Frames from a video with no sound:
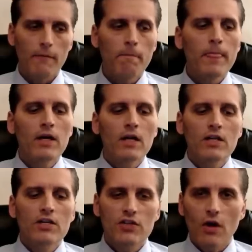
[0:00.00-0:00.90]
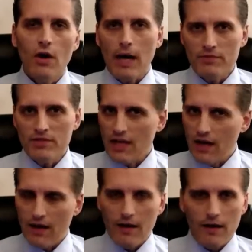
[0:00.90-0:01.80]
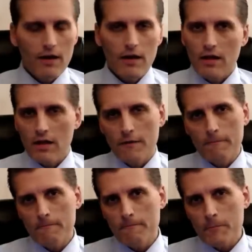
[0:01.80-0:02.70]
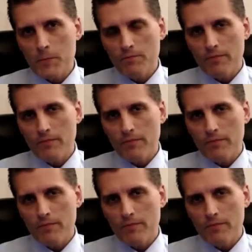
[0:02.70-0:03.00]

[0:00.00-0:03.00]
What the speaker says: So you were telling me that one person actually did bring it up,